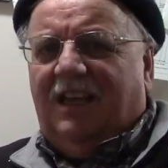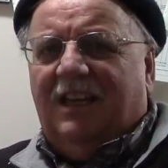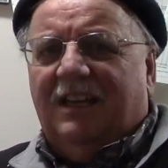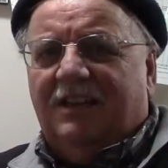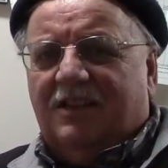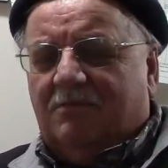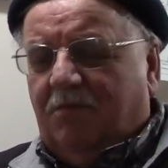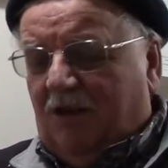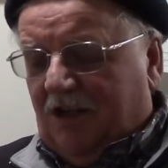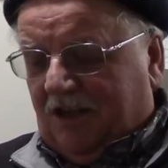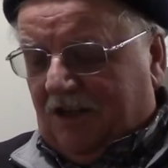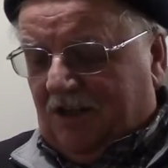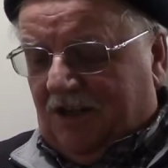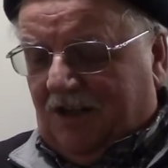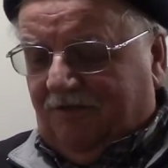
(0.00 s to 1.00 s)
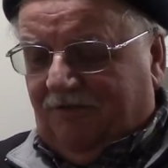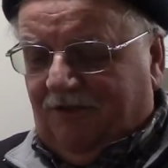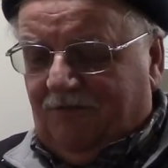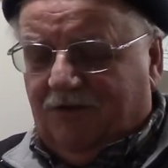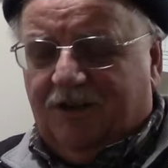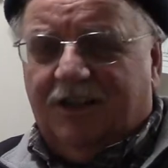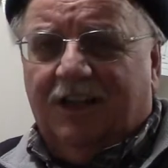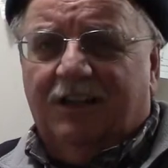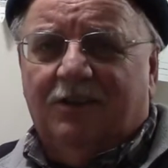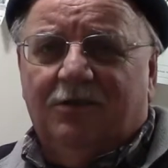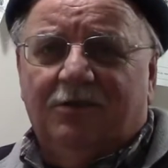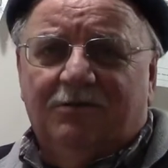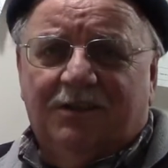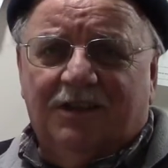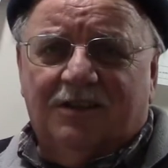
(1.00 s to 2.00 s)
And I just block it off, and what I
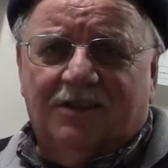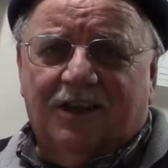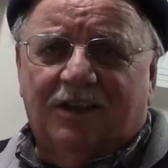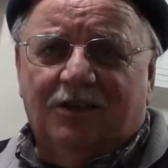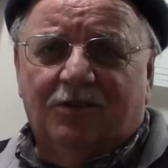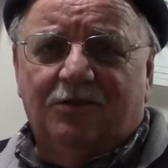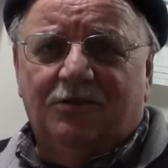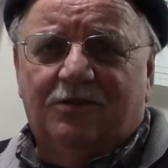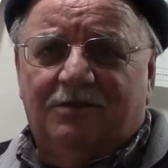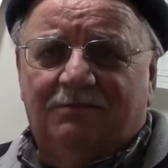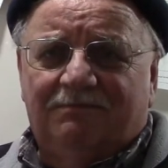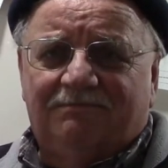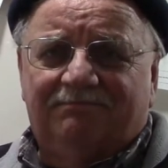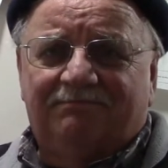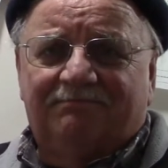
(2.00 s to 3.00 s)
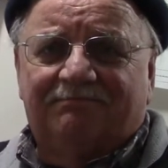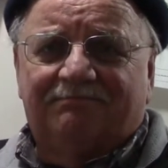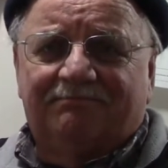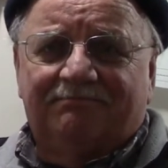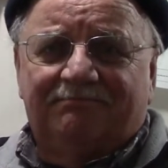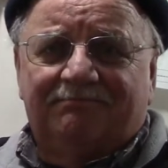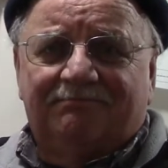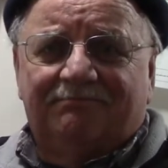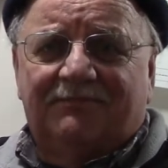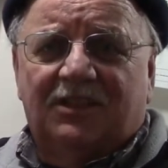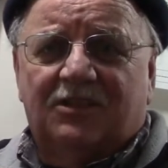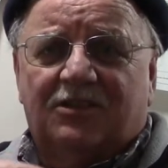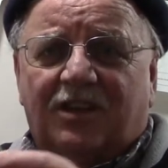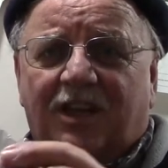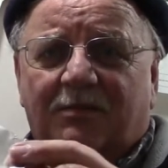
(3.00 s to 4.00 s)
do is I use
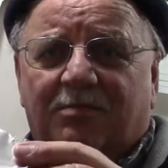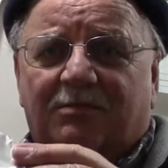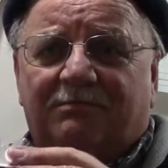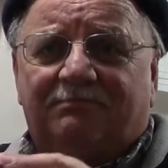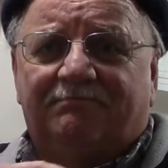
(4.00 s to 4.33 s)
this tape.